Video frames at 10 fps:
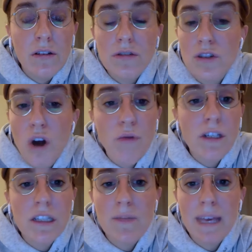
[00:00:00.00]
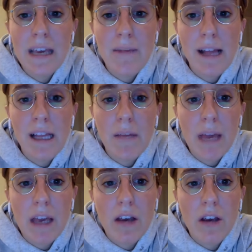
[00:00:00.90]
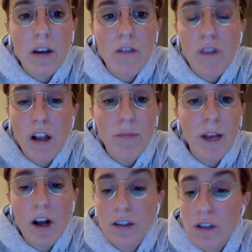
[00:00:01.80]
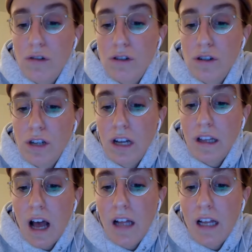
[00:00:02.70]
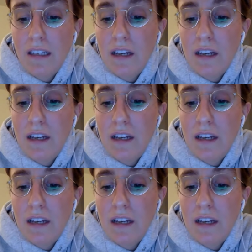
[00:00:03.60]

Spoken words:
There's no reason to be emailing me. You're following me on all socials and you got the hotline.